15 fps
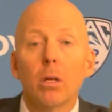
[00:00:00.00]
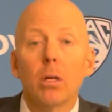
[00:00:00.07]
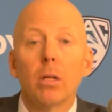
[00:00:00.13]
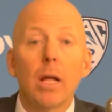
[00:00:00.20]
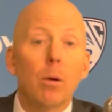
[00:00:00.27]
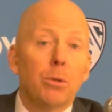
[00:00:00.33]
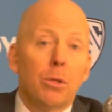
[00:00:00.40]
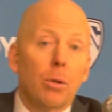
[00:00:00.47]

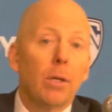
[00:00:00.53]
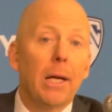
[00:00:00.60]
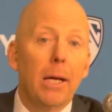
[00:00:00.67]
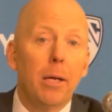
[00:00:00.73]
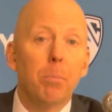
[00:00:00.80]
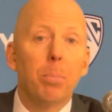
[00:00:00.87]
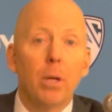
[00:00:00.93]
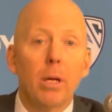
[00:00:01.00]
That was their
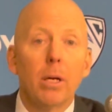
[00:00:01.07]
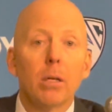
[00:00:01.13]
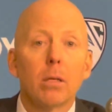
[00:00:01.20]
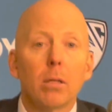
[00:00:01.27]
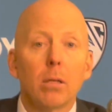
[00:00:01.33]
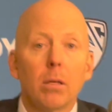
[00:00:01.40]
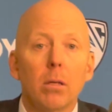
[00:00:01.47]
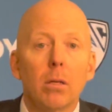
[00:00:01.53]
game
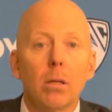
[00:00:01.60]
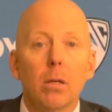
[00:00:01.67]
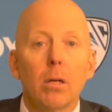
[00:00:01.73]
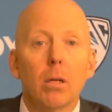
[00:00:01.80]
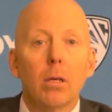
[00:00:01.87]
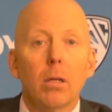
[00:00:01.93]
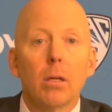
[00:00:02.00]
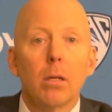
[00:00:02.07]

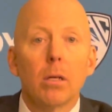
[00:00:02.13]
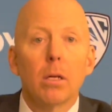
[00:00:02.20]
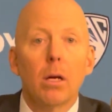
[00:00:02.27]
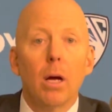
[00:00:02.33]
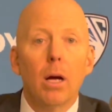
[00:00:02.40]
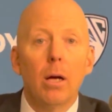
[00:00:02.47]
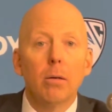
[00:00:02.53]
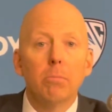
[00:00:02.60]

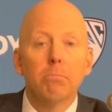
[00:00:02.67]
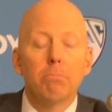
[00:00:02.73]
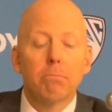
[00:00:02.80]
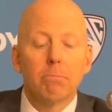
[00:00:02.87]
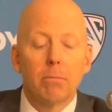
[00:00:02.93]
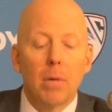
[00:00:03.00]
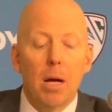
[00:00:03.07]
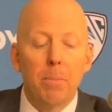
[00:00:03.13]
plan.
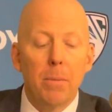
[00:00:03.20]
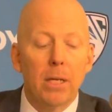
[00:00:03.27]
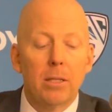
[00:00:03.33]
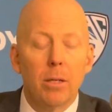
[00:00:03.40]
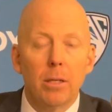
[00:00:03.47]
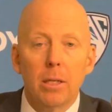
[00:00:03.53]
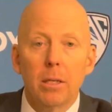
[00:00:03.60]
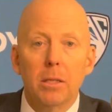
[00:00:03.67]
I'm not
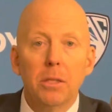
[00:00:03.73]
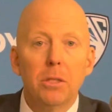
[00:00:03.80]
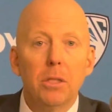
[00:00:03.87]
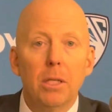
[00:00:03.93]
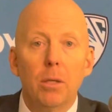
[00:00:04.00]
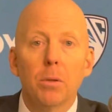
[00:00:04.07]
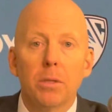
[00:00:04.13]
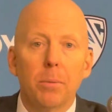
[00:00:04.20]
telling you any
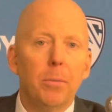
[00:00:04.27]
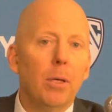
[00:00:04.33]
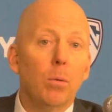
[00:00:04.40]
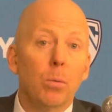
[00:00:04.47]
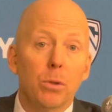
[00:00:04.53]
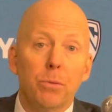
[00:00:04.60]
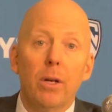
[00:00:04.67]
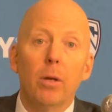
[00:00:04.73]
secrets. It
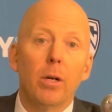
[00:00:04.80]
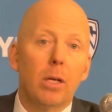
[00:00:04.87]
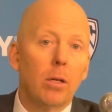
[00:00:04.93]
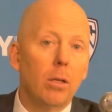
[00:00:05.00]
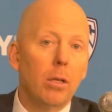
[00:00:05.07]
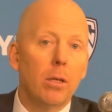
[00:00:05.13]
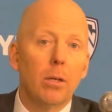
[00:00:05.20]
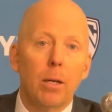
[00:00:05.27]
was very
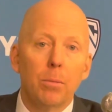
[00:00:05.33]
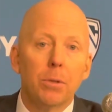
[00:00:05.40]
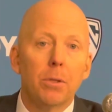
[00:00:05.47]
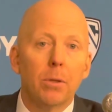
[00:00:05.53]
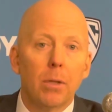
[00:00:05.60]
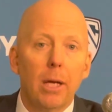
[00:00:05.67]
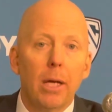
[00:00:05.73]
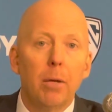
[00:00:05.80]
clear that was
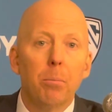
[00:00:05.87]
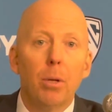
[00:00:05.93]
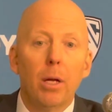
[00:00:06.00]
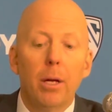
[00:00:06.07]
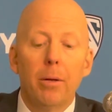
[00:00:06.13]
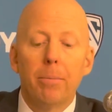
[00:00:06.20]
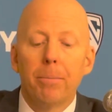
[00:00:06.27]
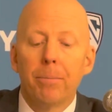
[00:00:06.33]
their game
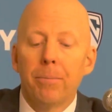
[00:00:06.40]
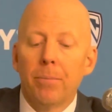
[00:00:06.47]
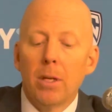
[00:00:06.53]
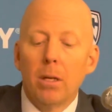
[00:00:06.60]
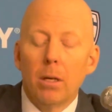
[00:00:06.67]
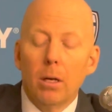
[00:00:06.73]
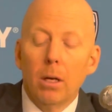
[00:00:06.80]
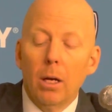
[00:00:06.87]

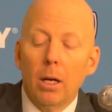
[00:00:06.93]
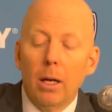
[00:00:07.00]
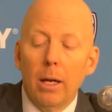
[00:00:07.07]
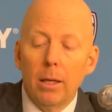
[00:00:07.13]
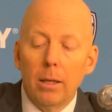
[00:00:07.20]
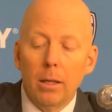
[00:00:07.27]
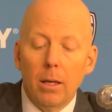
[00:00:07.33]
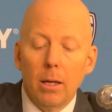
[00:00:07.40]
plan.
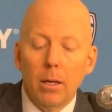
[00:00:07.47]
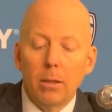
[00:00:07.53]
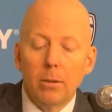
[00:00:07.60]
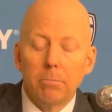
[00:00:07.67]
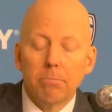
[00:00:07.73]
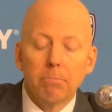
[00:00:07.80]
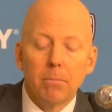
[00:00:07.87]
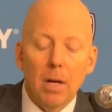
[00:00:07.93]
And
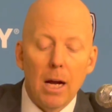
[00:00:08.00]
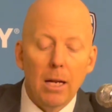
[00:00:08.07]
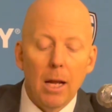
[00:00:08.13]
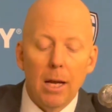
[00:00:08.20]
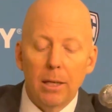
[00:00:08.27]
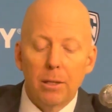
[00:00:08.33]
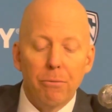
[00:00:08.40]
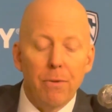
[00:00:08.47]
I
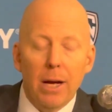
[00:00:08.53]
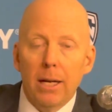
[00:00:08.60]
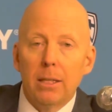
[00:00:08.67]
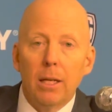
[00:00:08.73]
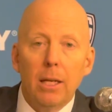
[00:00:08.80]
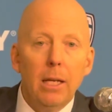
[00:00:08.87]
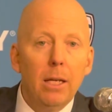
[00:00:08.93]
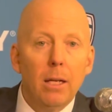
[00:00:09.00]
like the fact
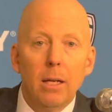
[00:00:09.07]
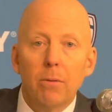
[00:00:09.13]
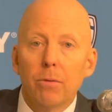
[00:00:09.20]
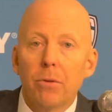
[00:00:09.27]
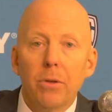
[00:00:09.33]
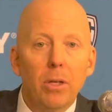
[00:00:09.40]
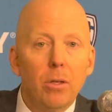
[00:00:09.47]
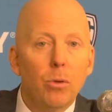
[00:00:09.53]
that he didn't even
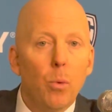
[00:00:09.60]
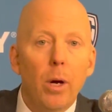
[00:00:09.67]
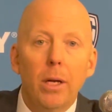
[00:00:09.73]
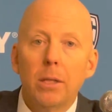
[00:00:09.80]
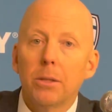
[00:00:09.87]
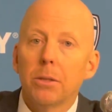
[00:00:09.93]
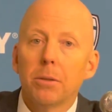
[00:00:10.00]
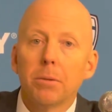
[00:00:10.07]
think
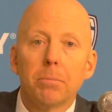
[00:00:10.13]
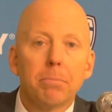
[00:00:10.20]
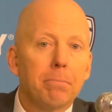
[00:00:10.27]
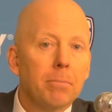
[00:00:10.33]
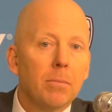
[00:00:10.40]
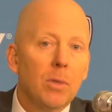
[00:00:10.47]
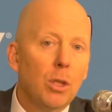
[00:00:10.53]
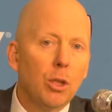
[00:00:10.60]
twice.
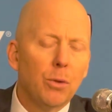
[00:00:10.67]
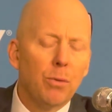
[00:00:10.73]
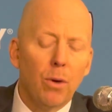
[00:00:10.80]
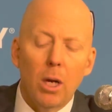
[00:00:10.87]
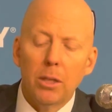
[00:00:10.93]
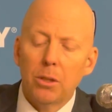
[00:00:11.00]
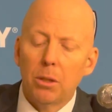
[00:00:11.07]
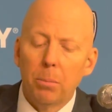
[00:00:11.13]
Because for
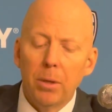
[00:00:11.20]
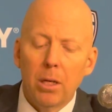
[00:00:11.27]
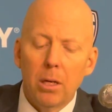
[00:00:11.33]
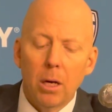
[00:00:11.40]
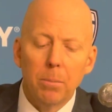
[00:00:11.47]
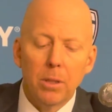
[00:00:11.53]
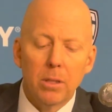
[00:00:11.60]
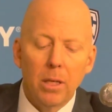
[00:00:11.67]
us to
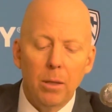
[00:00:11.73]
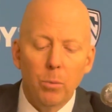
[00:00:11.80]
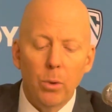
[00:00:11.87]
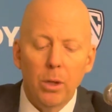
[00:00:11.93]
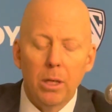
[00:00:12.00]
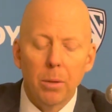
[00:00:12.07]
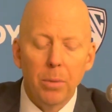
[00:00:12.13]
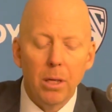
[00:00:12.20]
become the team we
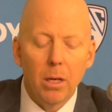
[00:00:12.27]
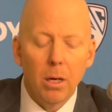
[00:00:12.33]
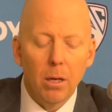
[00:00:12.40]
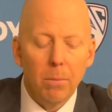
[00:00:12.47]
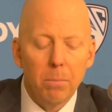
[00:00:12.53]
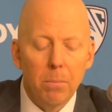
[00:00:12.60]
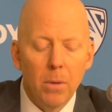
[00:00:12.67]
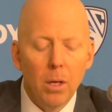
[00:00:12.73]
could
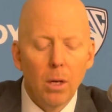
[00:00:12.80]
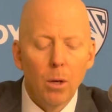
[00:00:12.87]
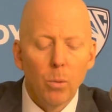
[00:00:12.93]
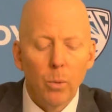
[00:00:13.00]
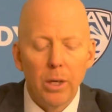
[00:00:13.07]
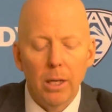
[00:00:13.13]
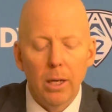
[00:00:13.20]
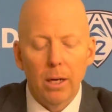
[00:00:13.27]
become,
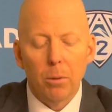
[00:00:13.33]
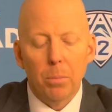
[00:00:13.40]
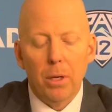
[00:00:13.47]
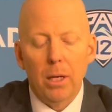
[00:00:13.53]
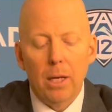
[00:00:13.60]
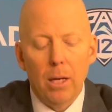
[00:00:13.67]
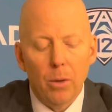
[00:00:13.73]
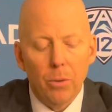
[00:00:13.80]
we get
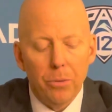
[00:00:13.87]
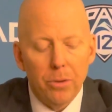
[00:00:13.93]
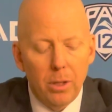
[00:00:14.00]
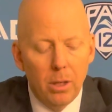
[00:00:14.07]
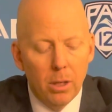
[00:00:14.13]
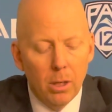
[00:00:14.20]
everybody healthy.